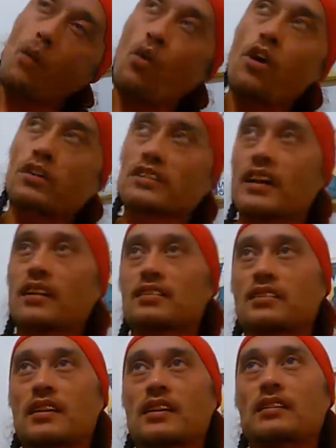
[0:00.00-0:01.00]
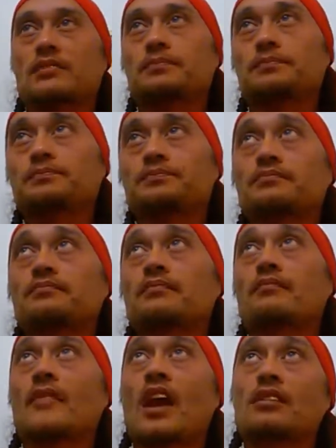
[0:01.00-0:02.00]
I walked outside,
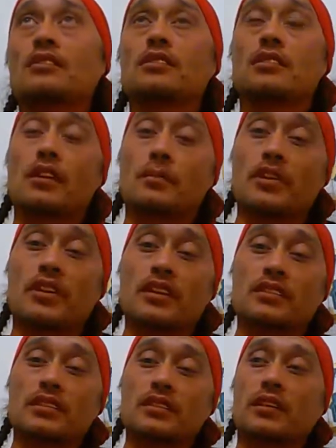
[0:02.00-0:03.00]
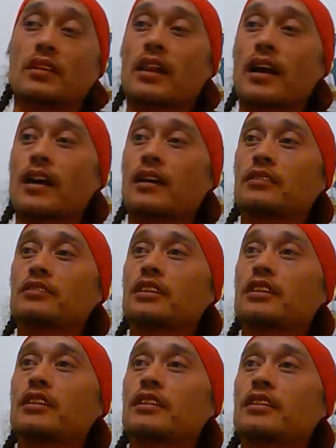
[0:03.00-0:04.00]
and I look up and I see the
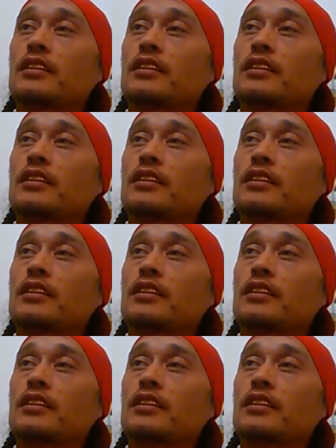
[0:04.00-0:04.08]
clouds,